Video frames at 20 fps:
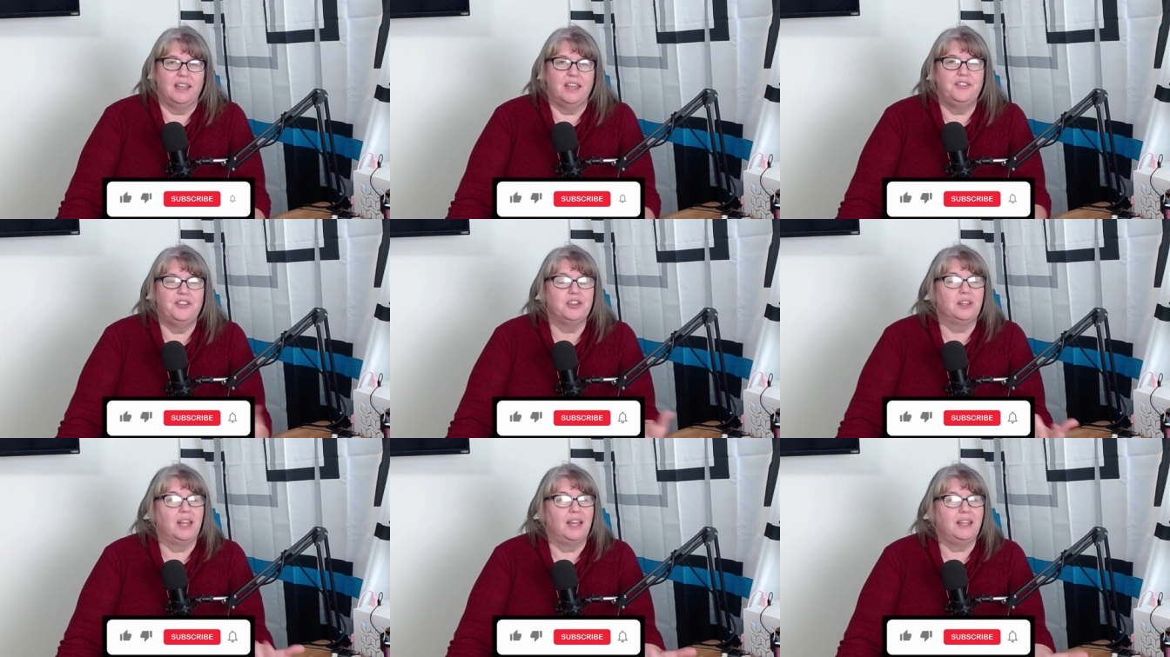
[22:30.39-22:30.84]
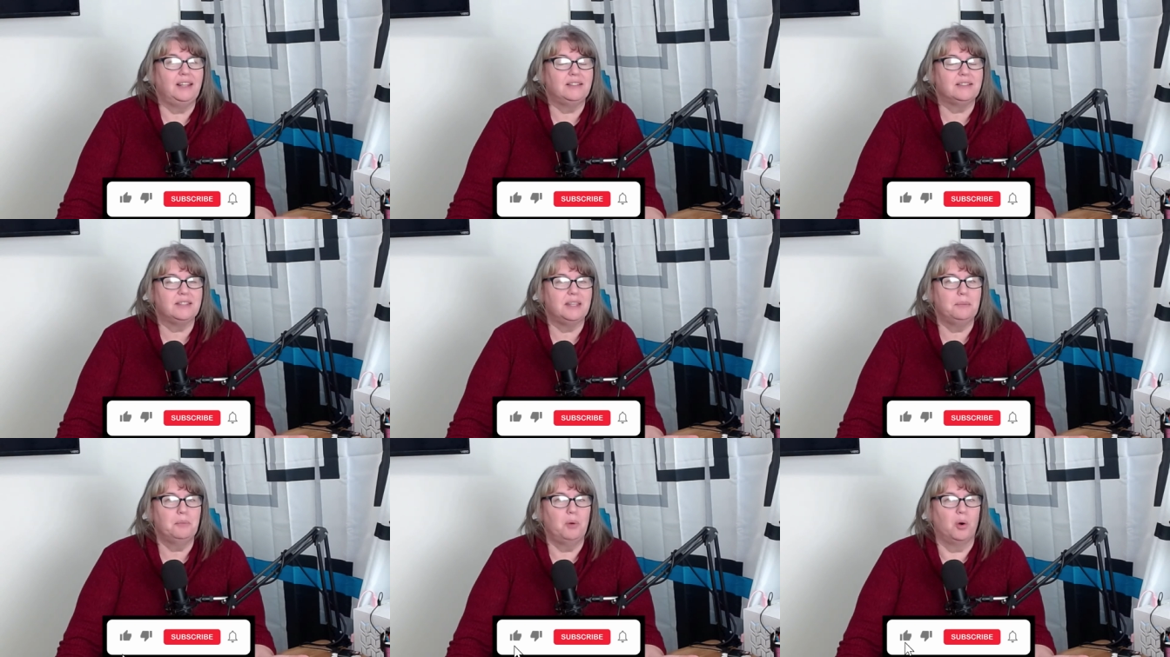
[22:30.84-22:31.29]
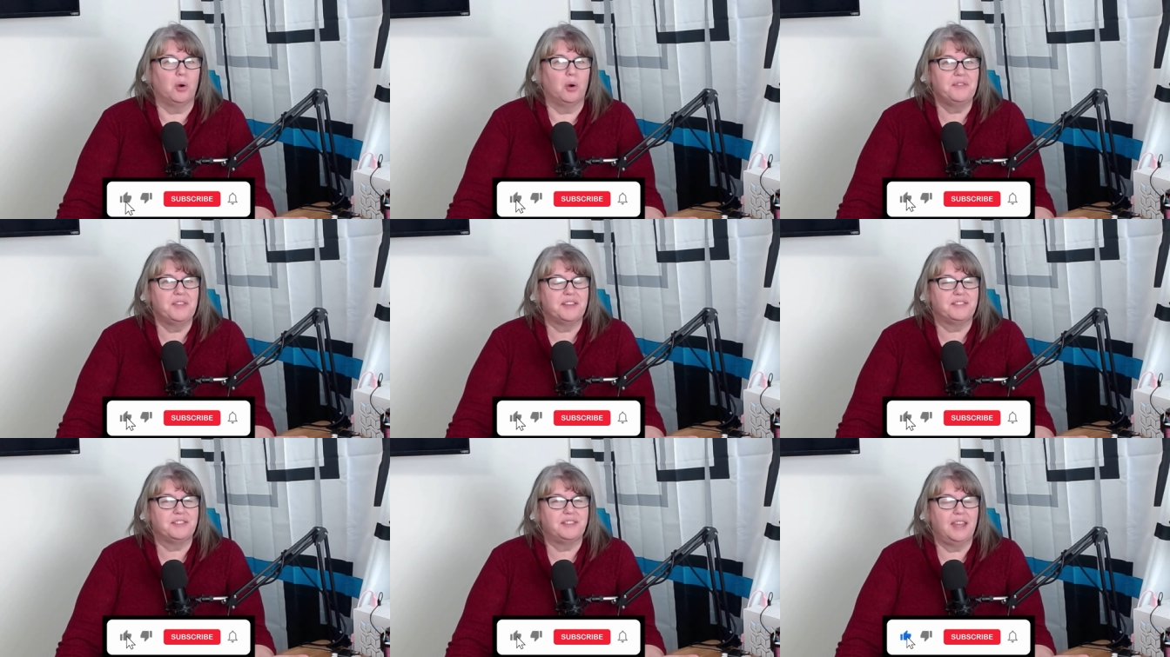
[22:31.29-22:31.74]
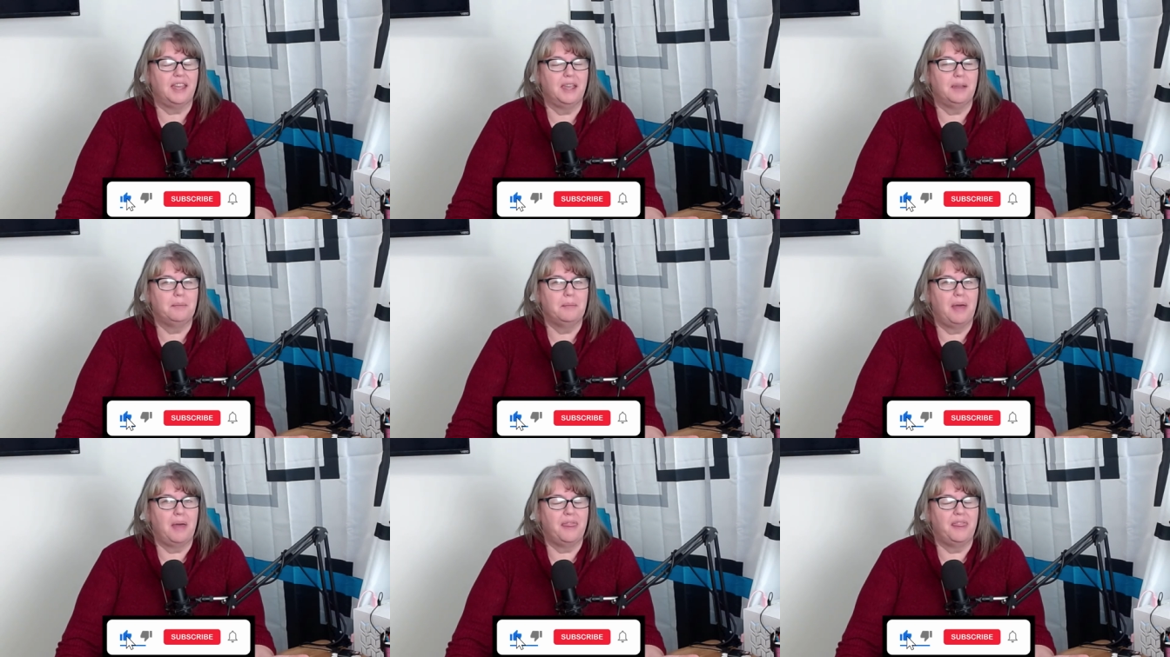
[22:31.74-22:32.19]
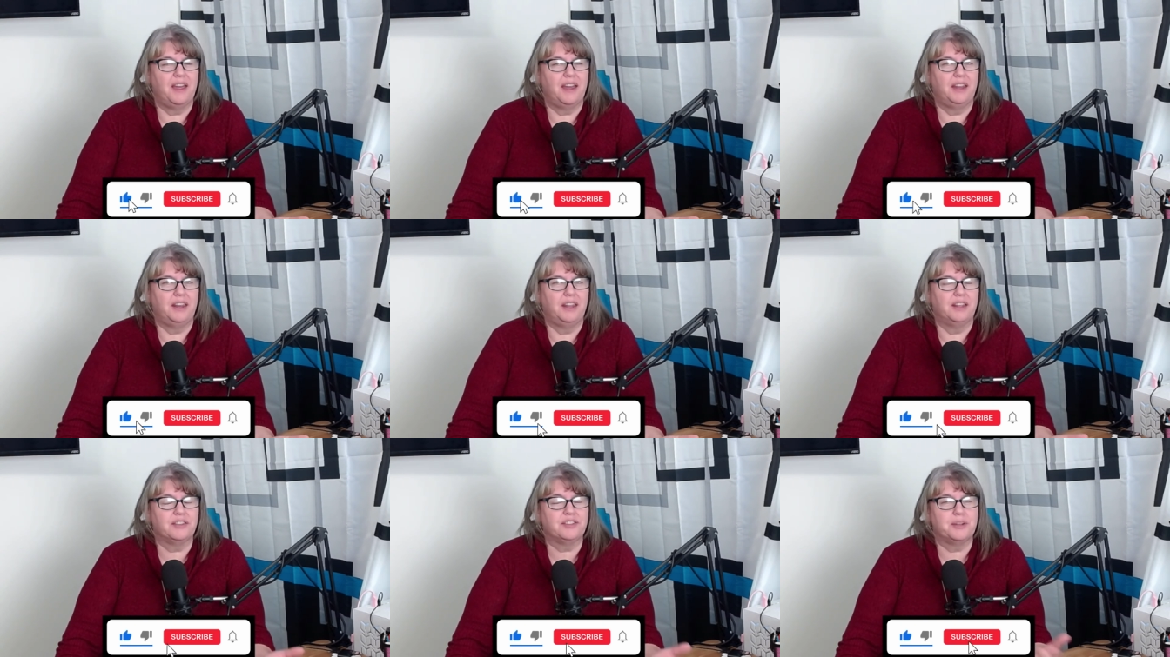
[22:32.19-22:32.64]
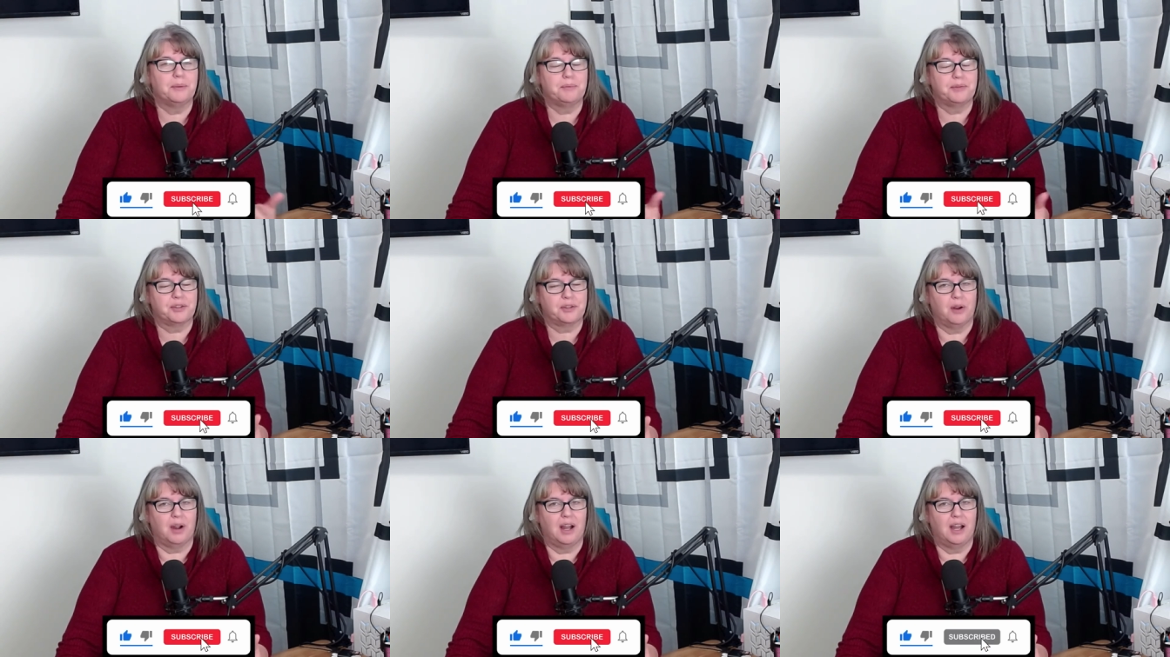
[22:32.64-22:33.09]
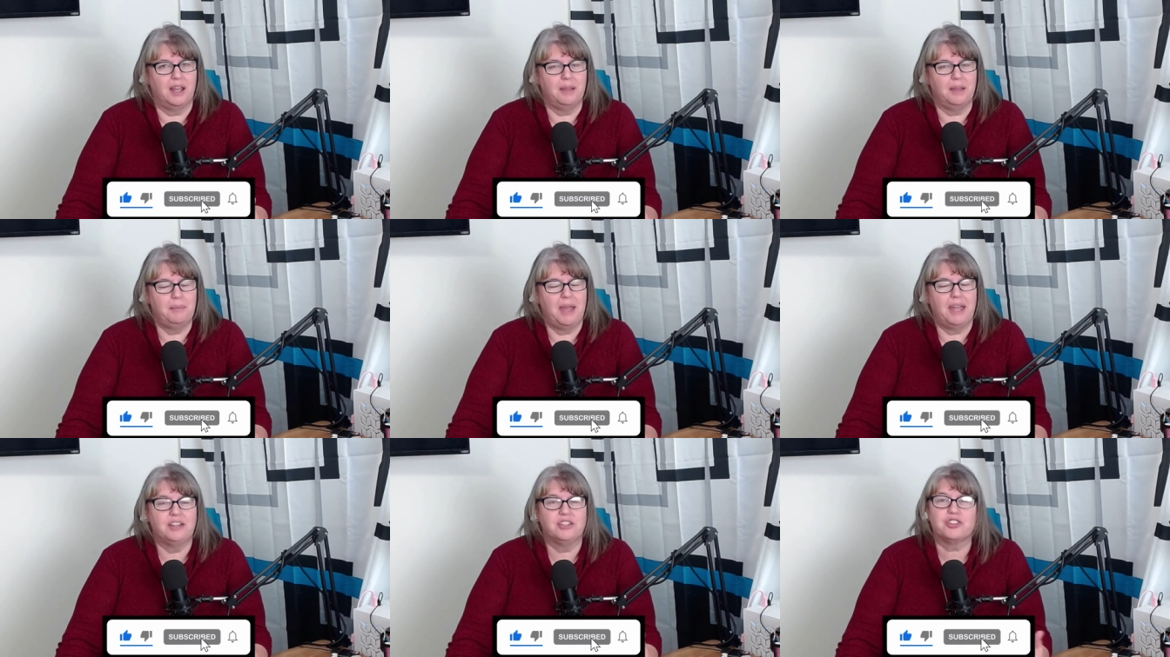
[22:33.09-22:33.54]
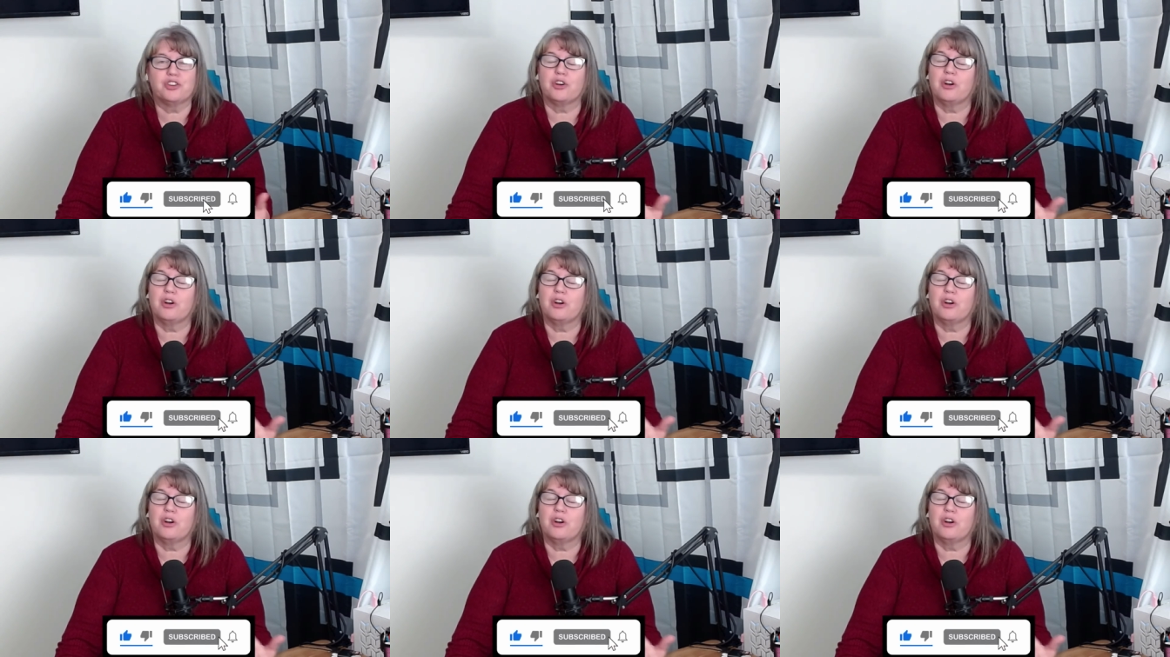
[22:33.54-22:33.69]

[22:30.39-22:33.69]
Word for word: If you'd like to see more of the same, then subscribe and